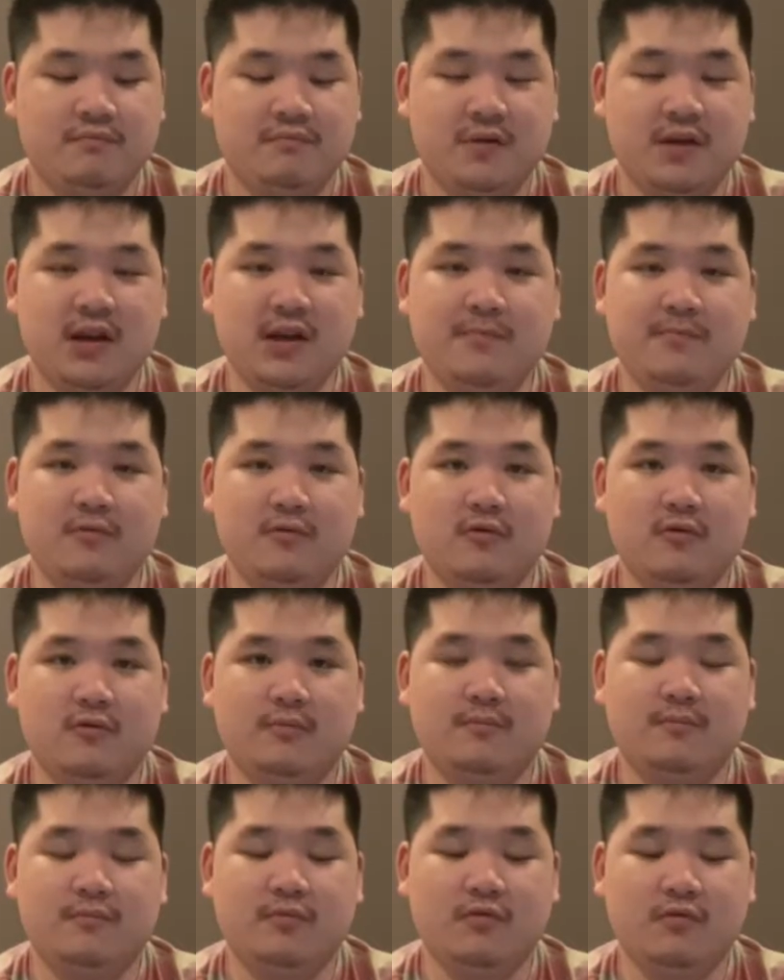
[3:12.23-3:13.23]
people
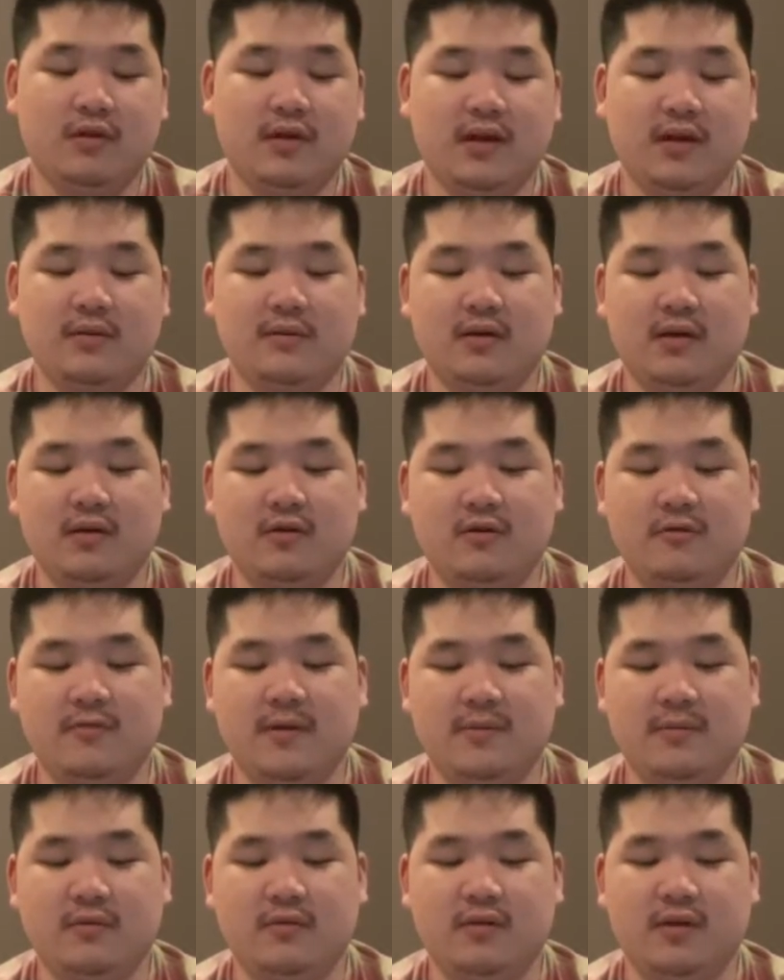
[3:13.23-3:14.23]
bullying other
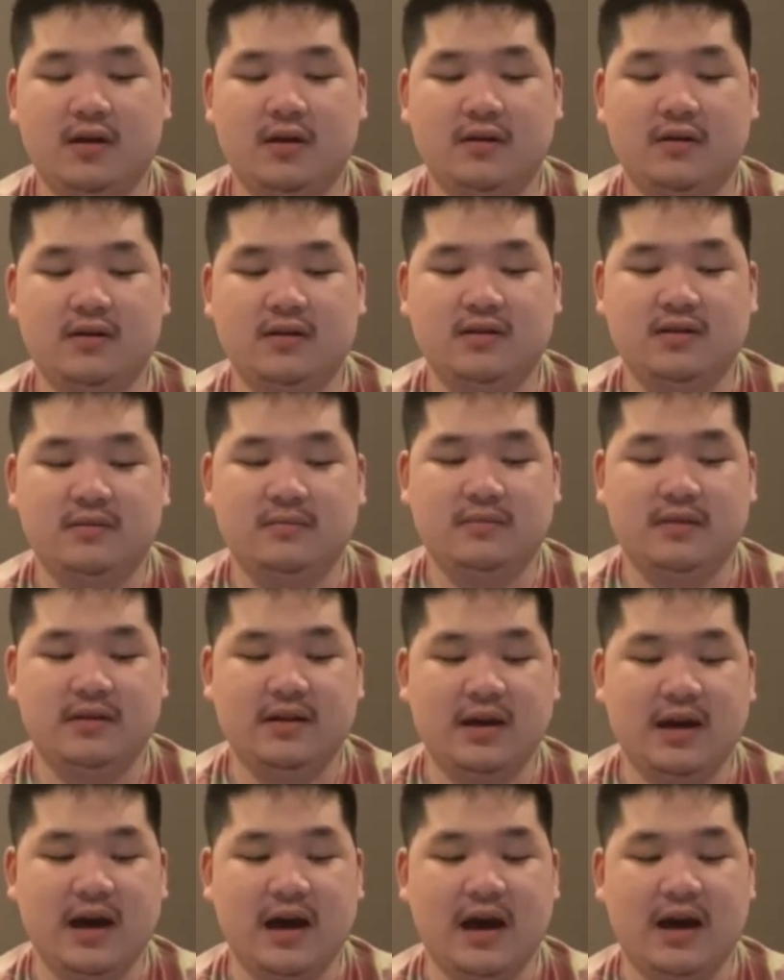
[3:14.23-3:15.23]
people with autism, and
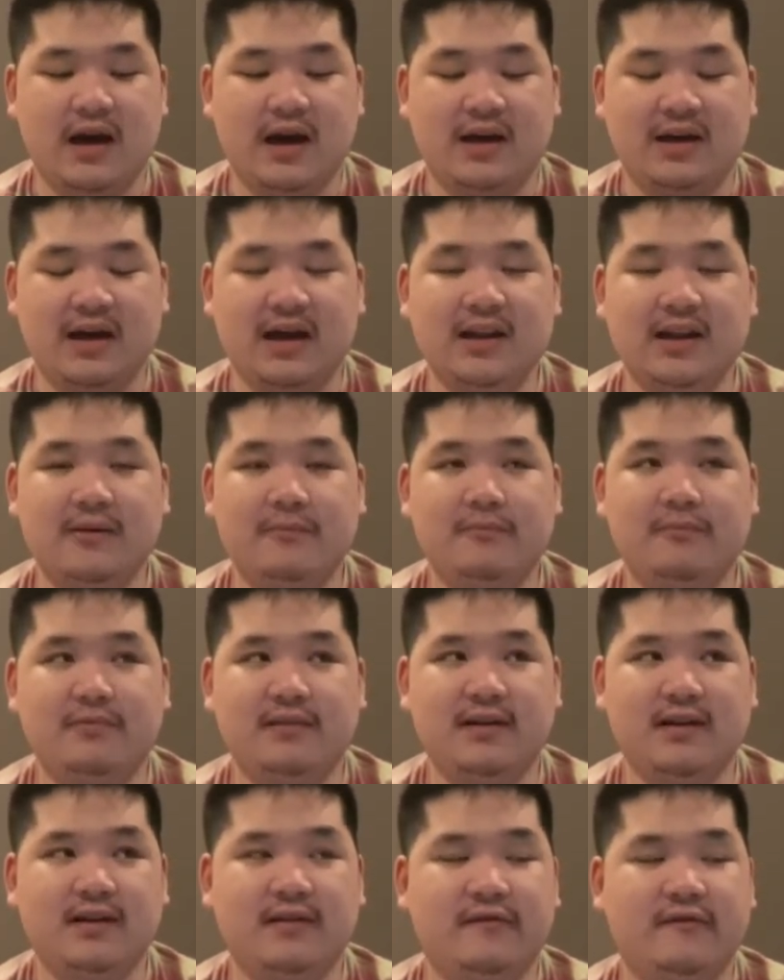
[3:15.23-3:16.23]
I cannot
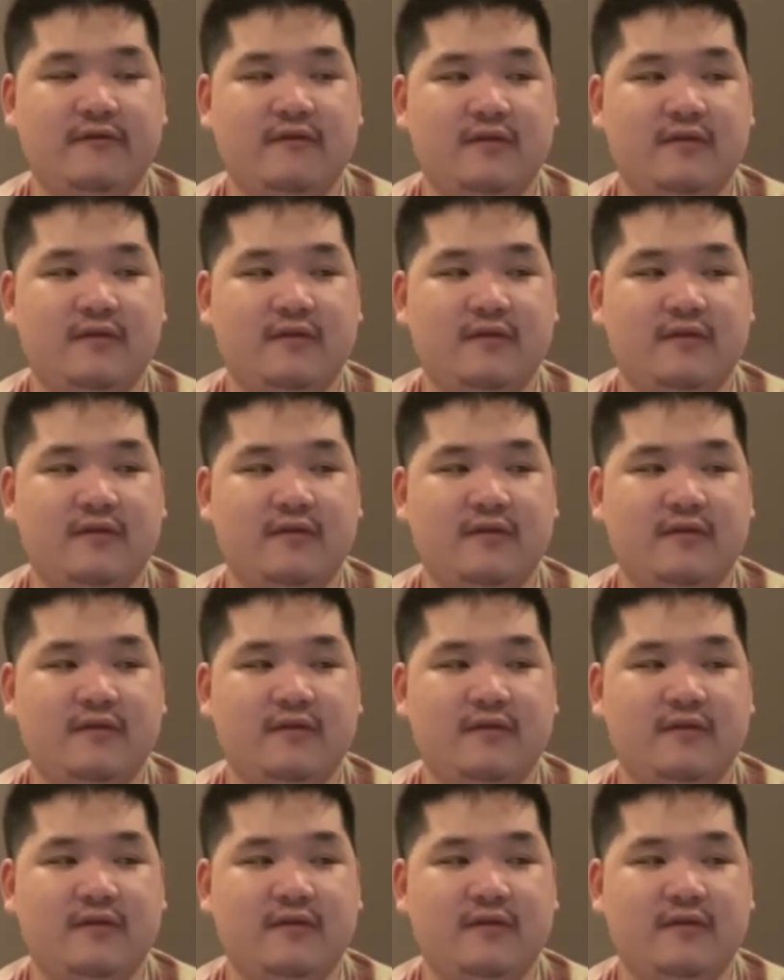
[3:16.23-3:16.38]
believe